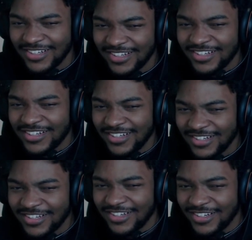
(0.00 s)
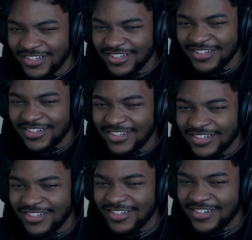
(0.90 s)
you questions. I'm that guy,
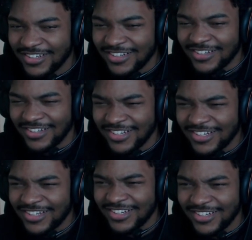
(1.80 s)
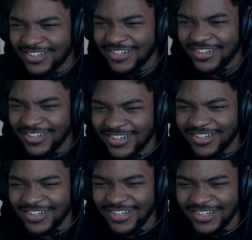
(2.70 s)
don't miss your blessing. Life's too short to
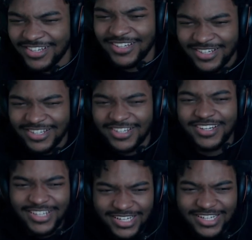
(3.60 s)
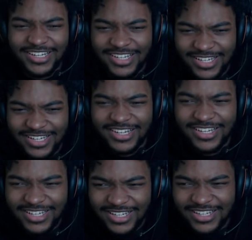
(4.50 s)
be around here stressing. Had so fam, she
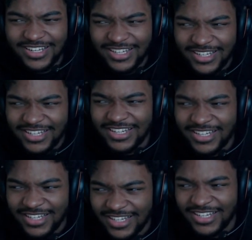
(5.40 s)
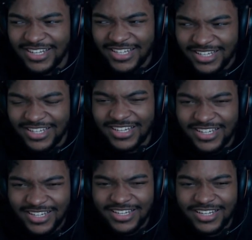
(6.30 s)
walk, just lift up. Nobody move but
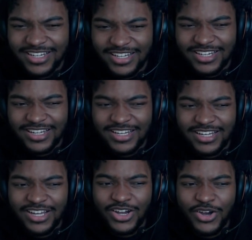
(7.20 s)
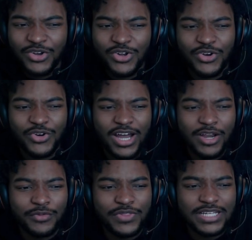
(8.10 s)
us to stick up. Hold on, I
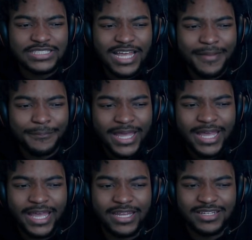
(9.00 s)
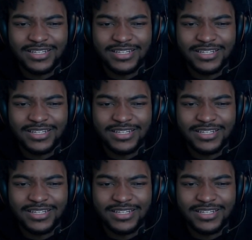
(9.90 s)
don't think it's that bad.